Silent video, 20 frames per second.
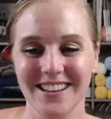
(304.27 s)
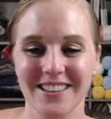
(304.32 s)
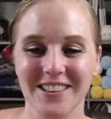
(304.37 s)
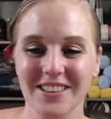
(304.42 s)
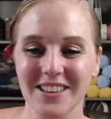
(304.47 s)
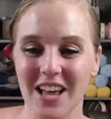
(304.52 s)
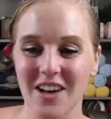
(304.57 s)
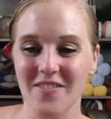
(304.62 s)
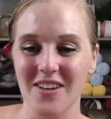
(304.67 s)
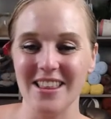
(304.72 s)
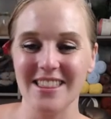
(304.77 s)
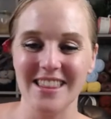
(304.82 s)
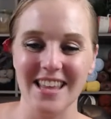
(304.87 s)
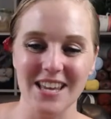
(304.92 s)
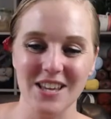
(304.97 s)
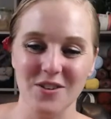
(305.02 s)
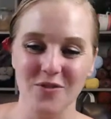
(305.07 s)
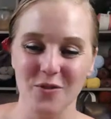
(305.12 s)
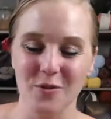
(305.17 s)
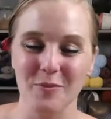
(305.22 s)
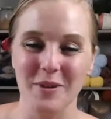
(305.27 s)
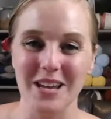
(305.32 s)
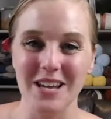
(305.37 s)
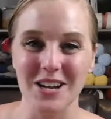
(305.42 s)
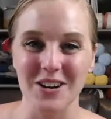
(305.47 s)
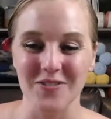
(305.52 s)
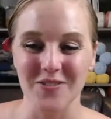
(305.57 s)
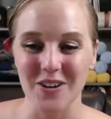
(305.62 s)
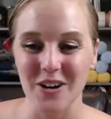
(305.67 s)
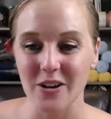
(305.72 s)
Love it. Thank you for being
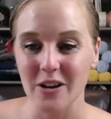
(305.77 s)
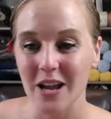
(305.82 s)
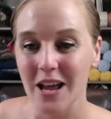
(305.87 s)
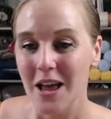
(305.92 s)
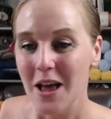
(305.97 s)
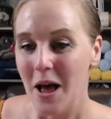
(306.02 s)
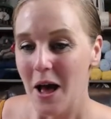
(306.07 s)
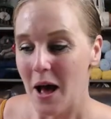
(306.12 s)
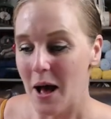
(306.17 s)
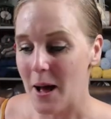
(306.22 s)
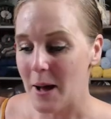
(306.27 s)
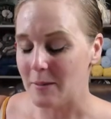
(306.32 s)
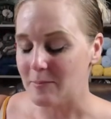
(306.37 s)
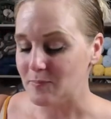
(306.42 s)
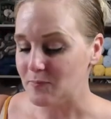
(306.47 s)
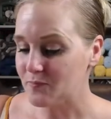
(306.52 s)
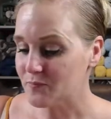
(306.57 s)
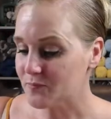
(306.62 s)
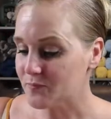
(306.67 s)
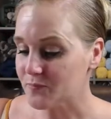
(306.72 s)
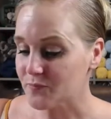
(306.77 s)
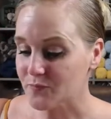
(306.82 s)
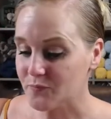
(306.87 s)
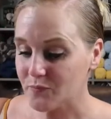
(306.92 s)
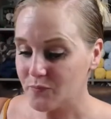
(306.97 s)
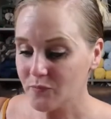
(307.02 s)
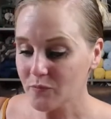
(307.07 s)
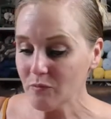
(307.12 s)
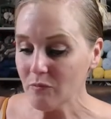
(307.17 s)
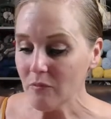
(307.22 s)
here, Fern. Um,
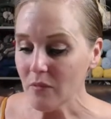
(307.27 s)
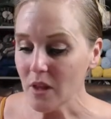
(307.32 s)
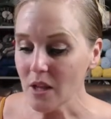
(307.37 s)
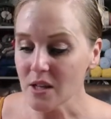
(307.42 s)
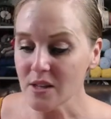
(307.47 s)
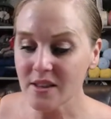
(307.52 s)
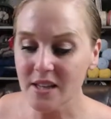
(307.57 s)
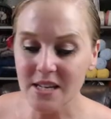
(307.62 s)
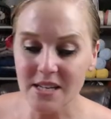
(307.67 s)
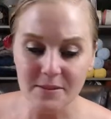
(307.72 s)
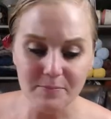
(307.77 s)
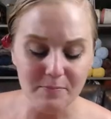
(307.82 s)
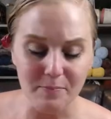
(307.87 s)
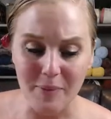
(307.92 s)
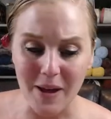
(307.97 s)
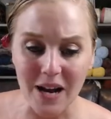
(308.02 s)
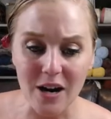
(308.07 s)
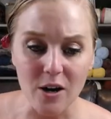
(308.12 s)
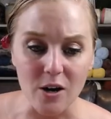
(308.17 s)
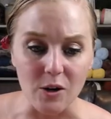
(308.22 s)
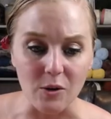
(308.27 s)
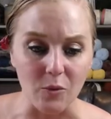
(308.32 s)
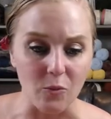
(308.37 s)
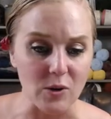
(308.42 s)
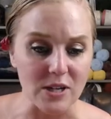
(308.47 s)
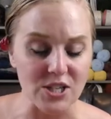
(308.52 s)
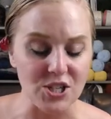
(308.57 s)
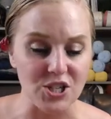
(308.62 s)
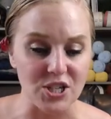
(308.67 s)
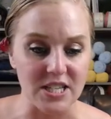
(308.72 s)
the bear
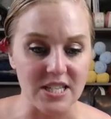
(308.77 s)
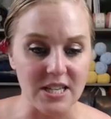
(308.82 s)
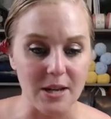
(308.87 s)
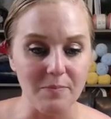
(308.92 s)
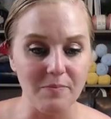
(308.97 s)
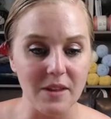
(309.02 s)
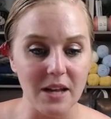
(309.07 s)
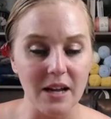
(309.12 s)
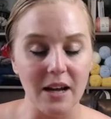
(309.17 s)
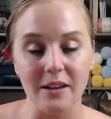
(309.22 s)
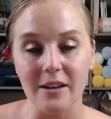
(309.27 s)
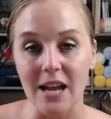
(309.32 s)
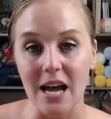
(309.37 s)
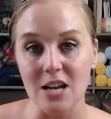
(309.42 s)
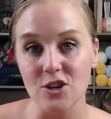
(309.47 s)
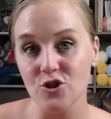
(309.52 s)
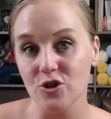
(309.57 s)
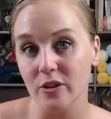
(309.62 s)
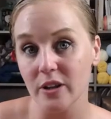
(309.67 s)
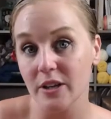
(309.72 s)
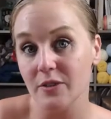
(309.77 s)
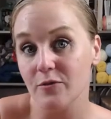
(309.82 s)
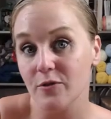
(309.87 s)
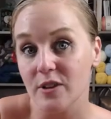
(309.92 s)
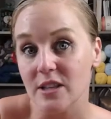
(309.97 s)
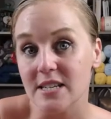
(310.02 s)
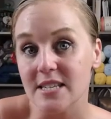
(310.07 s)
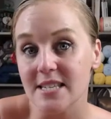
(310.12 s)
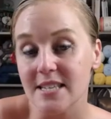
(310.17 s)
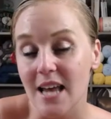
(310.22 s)
was just something naturally for
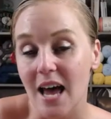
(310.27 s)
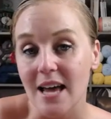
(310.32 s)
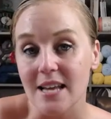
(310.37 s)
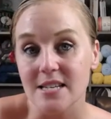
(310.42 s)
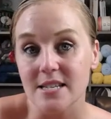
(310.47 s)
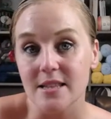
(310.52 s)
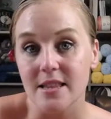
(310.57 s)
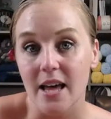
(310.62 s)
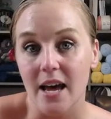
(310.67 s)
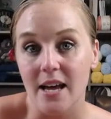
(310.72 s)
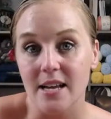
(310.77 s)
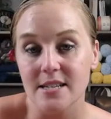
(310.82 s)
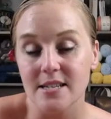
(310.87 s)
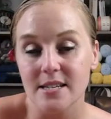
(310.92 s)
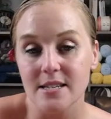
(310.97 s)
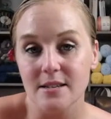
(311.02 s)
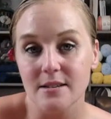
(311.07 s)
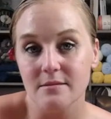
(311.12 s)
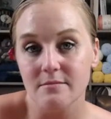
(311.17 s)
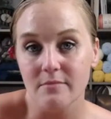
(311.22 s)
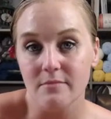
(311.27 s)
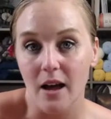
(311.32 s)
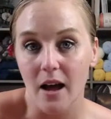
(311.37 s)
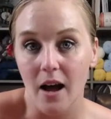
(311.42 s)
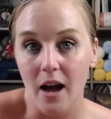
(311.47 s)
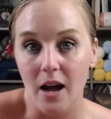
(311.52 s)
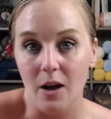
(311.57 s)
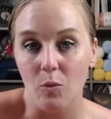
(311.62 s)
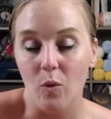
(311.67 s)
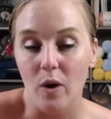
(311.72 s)
the set that
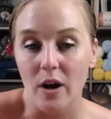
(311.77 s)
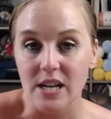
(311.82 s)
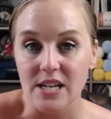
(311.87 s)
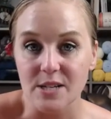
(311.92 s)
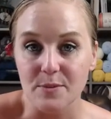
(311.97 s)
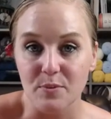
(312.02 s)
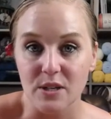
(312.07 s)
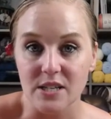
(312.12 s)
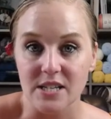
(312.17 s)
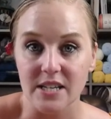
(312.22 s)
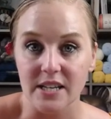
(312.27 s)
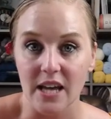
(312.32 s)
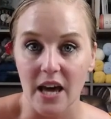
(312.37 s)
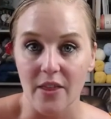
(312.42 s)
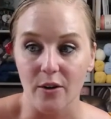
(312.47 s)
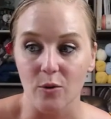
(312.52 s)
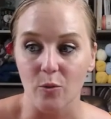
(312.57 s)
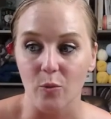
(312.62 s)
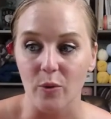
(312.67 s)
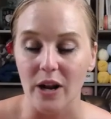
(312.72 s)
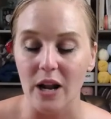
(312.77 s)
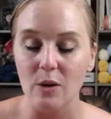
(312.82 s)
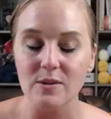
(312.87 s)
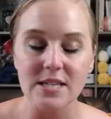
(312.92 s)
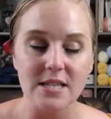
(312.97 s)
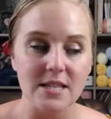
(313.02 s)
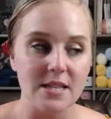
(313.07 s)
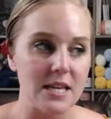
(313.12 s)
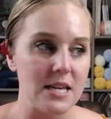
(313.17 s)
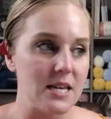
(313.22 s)
I wanted to put together when I
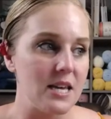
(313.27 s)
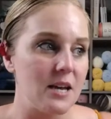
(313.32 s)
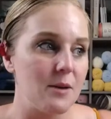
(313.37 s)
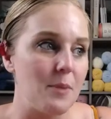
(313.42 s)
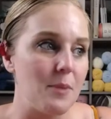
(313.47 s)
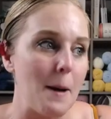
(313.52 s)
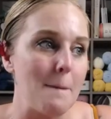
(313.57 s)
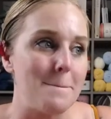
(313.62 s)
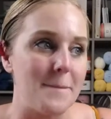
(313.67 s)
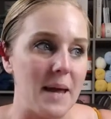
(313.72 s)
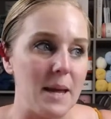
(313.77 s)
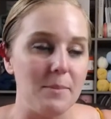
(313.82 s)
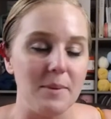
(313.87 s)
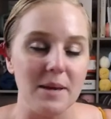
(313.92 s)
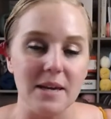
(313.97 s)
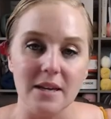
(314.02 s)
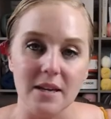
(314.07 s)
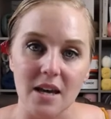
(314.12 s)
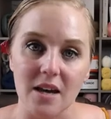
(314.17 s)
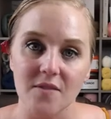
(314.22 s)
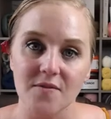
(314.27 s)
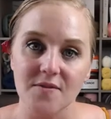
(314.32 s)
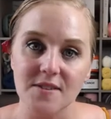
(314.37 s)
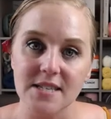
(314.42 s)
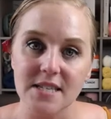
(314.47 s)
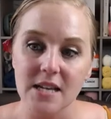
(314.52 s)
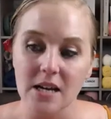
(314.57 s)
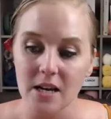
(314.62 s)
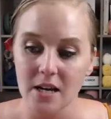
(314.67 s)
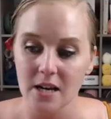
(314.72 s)
was thinking about baby
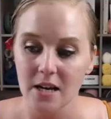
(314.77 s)
gifts.